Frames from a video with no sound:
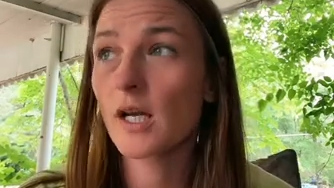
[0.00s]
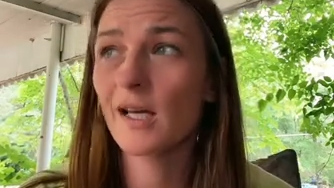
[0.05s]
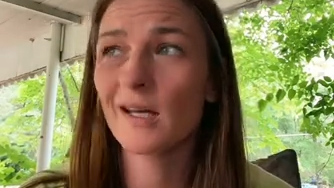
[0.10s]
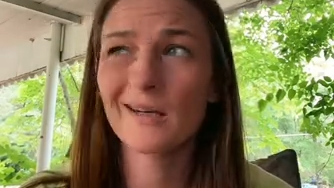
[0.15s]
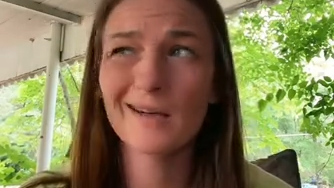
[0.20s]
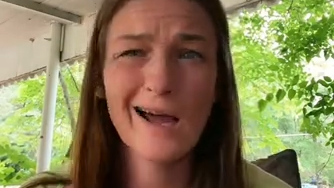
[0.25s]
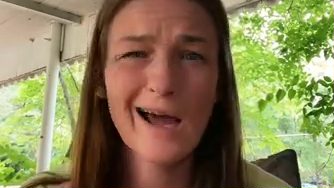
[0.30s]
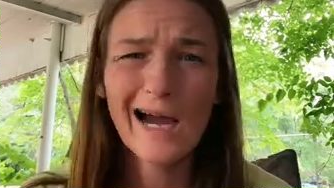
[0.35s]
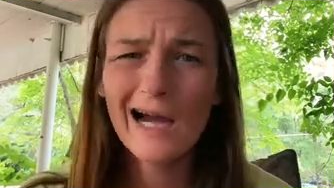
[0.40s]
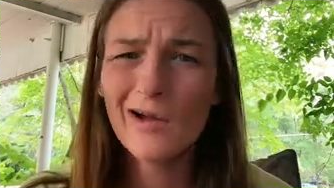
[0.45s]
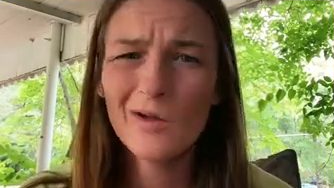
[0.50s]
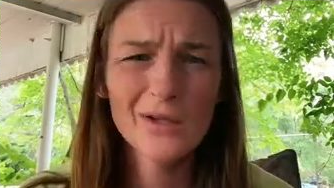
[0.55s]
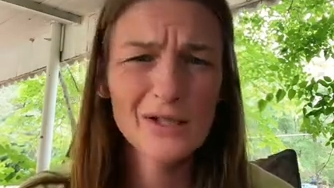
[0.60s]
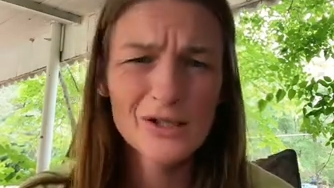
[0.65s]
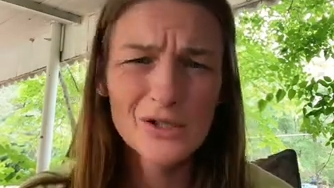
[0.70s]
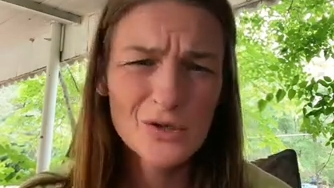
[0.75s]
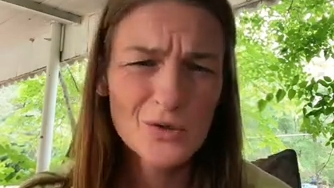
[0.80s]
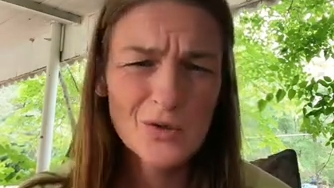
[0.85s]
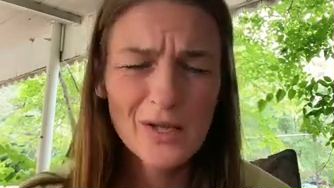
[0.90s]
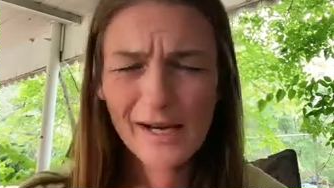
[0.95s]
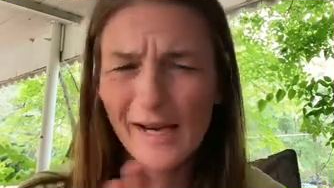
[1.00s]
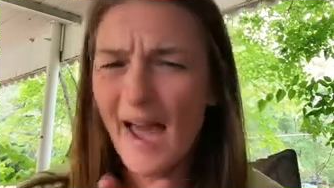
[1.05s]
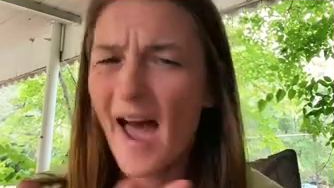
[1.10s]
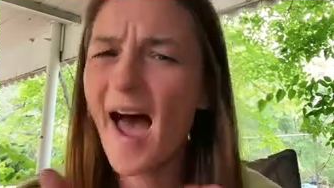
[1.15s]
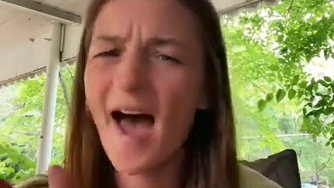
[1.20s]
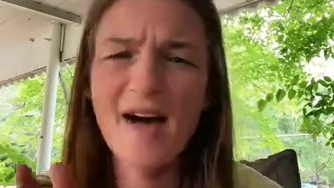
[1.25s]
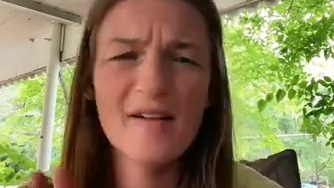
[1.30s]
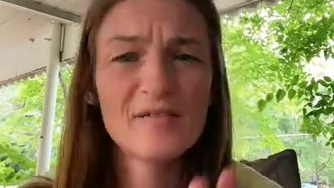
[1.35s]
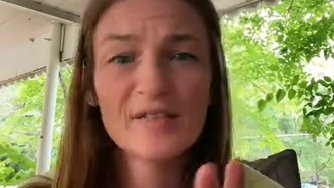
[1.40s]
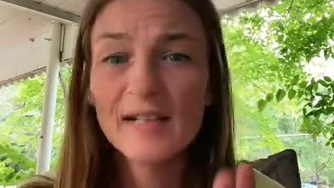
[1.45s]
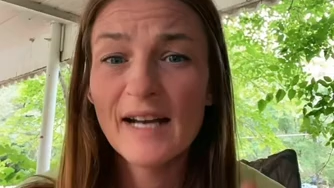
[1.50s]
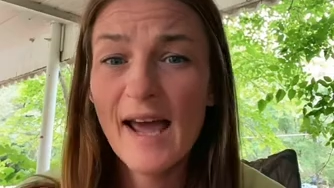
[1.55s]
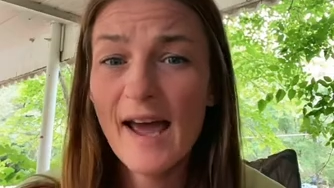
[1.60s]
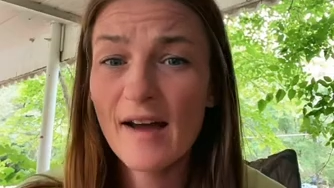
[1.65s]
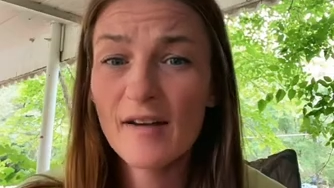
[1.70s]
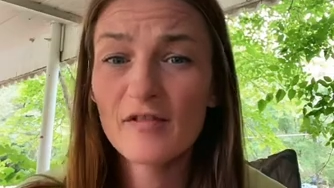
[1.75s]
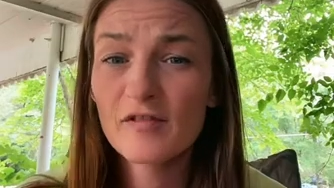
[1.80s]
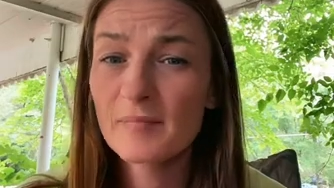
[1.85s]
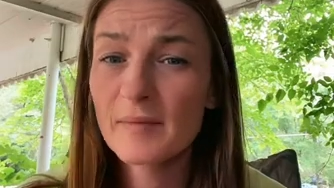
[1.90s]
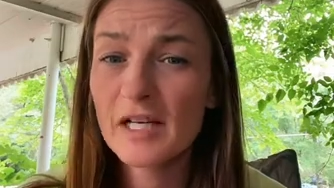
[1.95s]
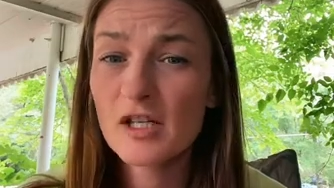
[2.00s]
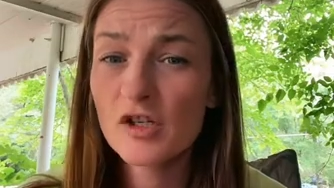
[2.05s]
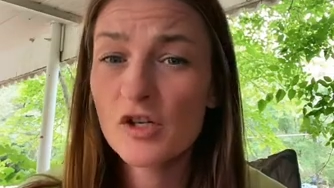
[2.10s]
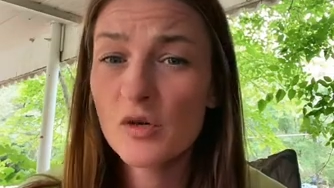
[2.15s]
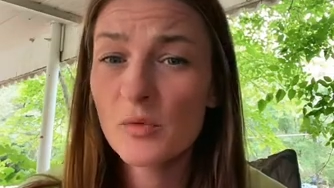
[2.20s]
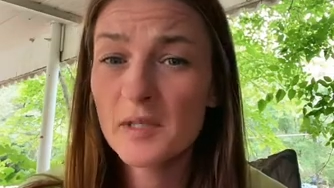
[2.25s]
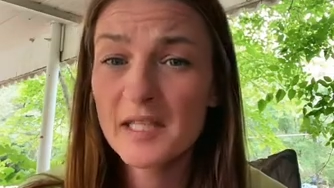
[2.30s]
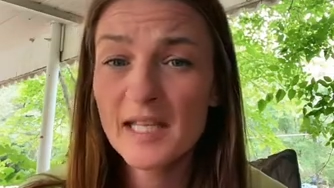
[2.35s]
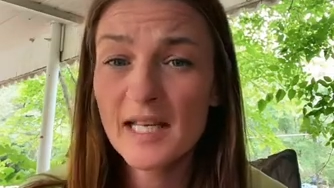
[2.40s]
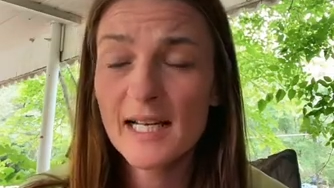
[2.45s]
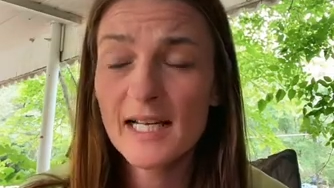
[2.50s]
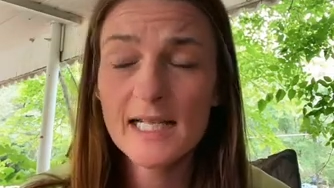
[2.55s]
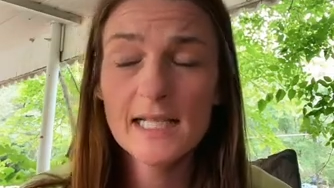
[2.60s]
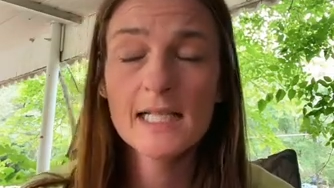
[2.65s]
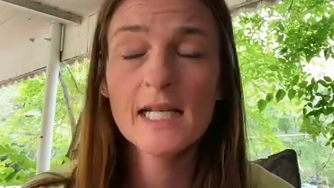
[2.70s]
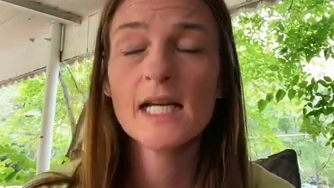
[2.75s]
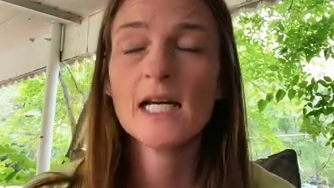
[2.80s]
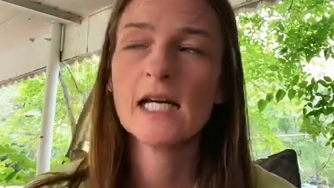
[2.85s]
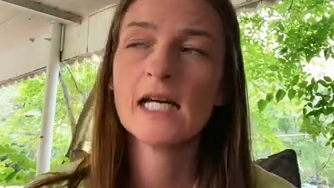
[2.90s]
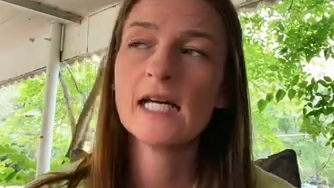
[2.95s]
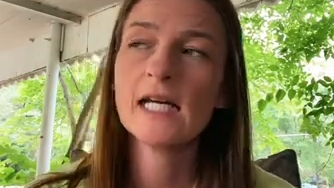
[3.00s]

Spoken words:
and I only do like a half and half mixture with that,